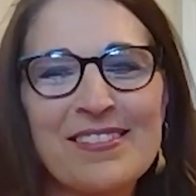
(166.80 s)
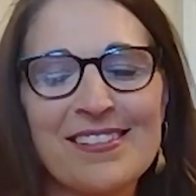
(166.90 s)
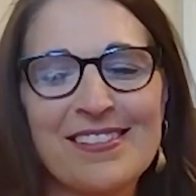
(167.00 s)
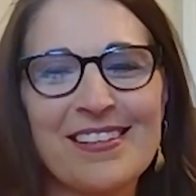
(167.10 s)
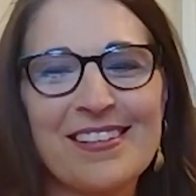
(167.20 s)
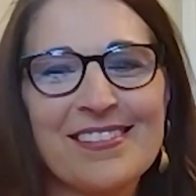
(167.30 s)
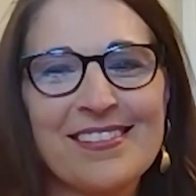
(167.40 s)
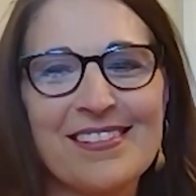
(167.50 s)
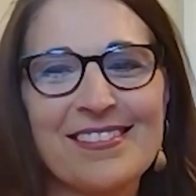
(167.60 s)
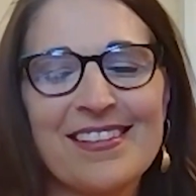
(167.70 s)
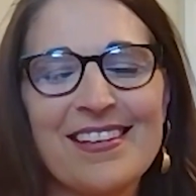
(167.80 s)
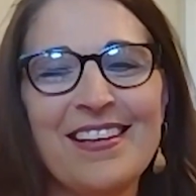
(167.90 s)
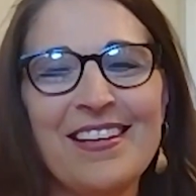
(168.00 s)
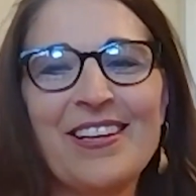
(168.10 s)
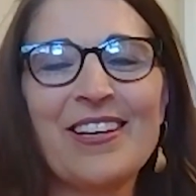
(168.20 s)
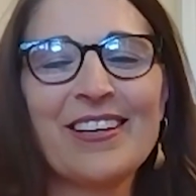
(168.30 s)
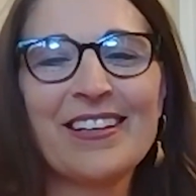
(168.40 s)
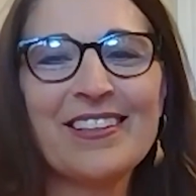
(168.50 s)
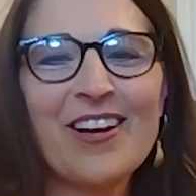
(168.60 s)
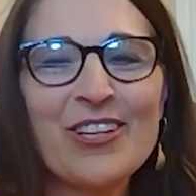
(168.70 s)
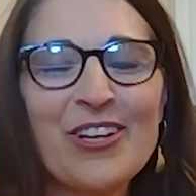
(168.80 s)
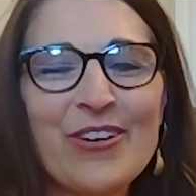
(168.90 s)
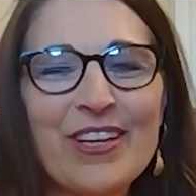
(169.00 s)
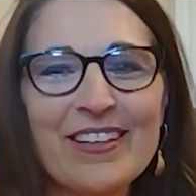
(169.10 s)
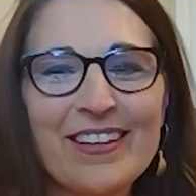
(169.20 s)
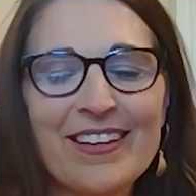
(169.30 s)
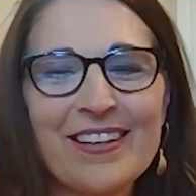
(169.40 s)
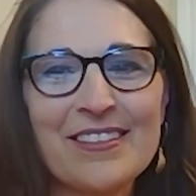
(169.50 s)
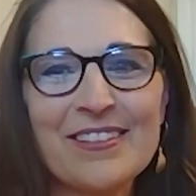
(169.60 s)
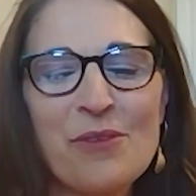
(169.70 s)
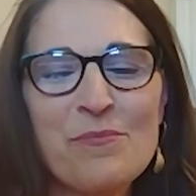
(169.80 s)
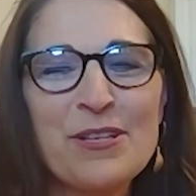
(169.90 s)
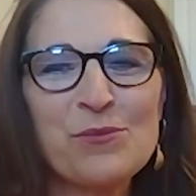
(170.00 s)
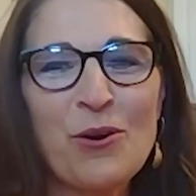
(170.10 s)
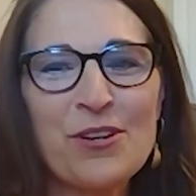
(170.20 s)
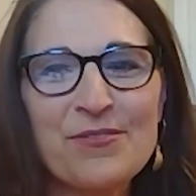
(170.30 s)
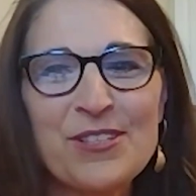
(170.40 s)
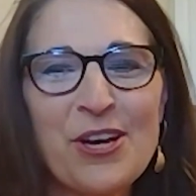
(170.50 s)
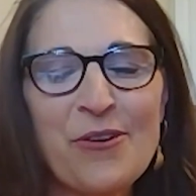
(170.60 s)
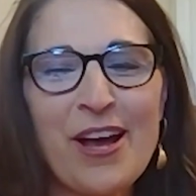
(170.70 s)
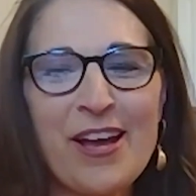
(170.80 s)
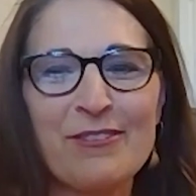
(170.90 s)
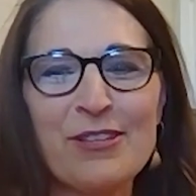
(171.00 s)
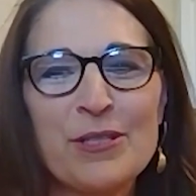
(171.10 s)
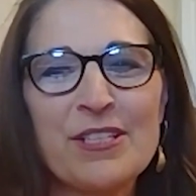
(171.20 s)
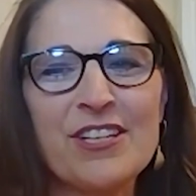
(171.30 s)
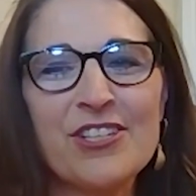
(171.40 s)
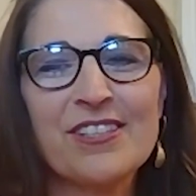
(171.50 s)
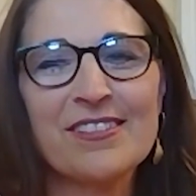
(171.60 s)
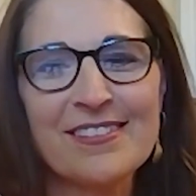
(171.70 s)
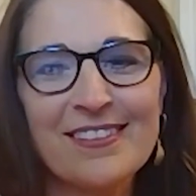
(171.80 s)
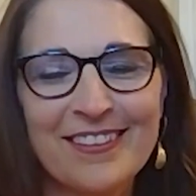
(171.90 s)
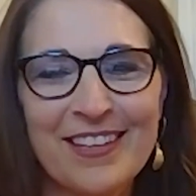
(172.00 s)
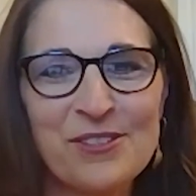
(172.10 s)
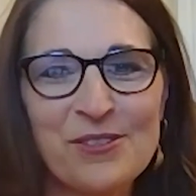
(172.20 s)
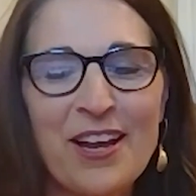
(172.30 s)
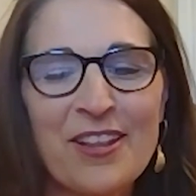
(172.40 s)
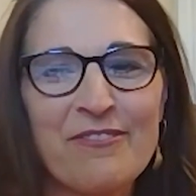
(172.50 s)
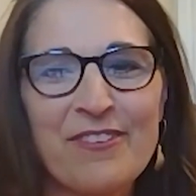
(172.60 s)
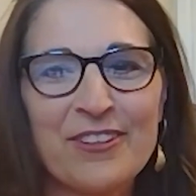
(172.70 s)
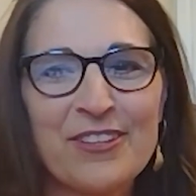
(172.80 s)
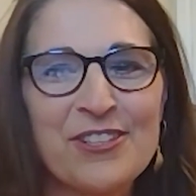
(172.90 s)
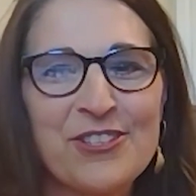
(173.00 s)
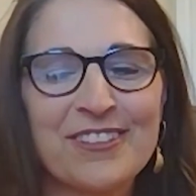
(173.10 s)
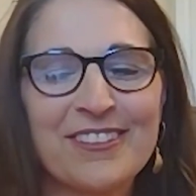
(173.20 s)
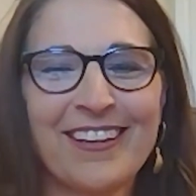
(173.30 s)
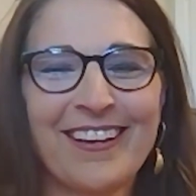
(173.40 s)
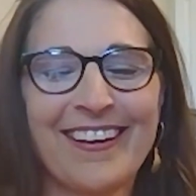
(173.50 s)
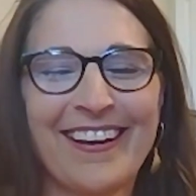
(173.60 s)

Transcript: key to my success is not being smart enough to know I have limitations. That's kind of the foundation.